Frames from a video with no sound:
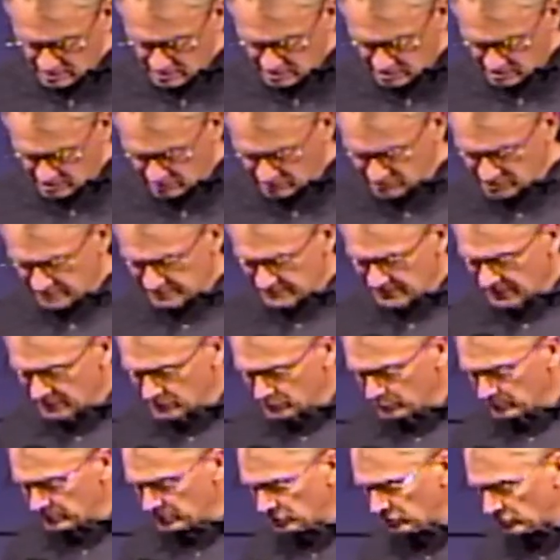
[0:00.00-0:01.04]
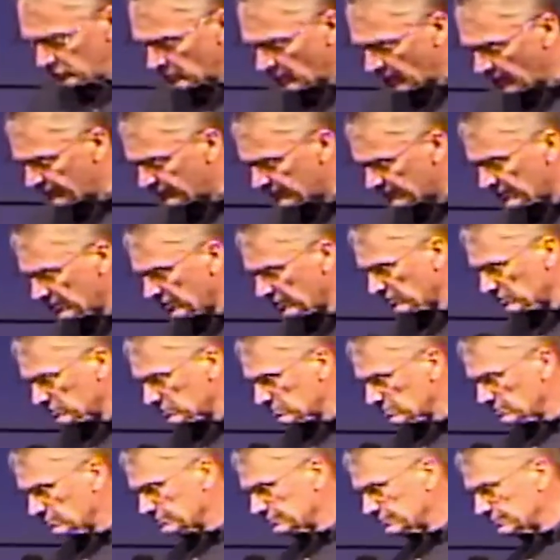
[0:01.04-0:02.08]
So sometimes we do often hear,
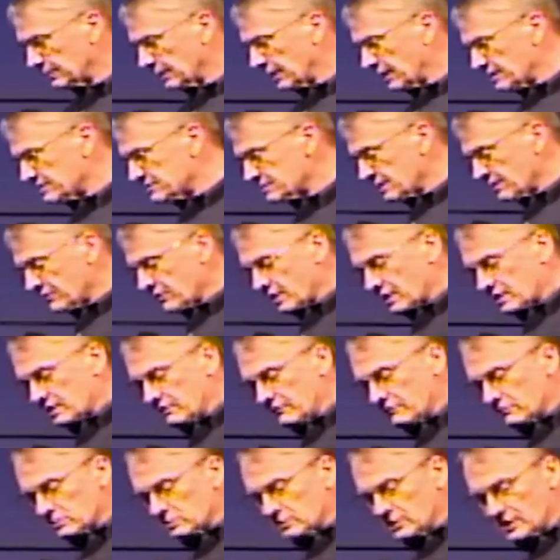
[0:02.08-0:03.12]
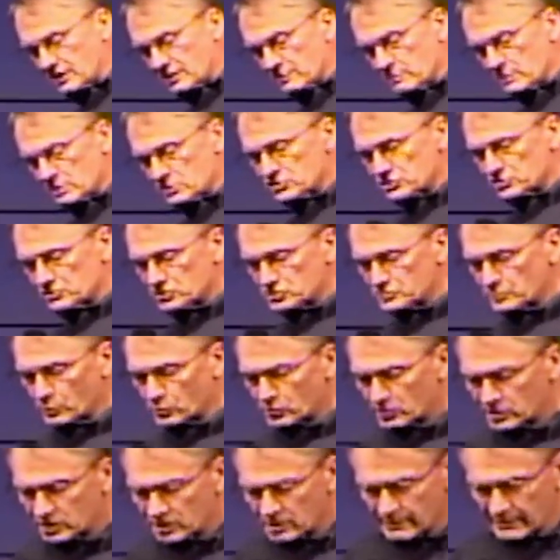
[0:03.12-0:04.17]
as I think even Lonnie mentioned this
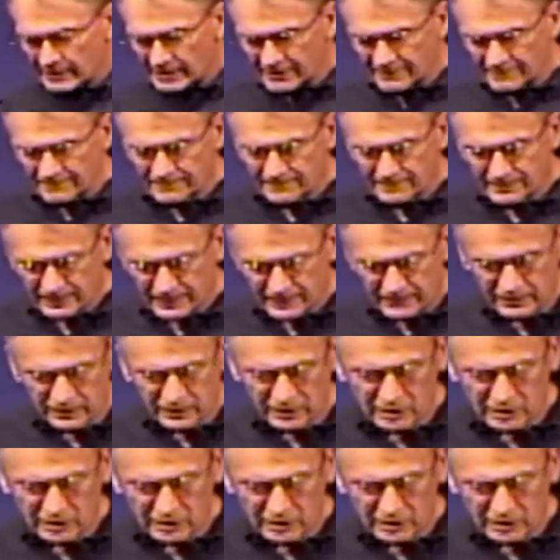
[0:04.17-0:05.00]
morning about, you